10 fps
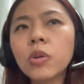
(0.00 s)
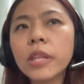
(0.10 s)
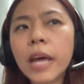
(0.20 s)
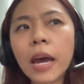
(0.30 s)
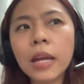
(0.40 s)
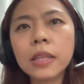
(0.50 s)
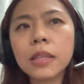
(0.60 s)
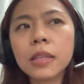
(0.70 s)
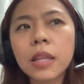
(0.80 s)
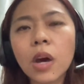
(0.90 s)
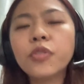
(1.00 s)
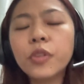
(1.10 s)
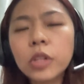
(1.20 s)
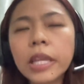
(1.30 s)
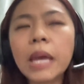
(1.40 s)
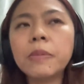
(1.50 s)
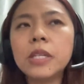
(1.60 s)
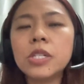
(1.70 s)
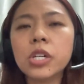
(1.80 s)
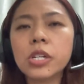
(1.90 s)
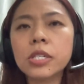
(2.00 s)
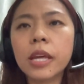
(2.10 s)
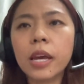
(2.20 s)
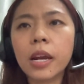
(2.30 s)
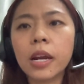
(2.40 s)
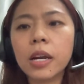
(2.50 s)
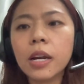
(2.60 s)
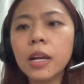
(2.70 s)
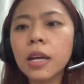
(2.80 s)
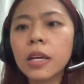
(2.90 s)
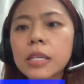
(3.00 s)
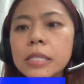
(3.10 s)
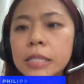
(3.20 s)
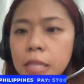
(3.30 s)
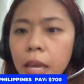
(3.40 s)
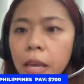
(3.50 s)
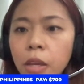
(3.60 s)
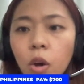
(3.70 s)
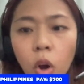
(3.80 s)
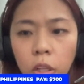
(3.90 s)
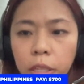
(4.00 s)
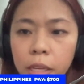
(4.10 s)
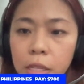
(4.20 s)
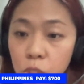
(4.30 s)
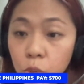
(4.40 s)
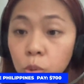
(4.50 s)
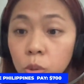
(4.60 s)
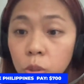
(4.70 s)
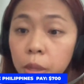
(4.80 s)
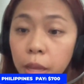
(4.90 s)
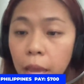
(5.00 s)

that full-time teachers there stay all day in school.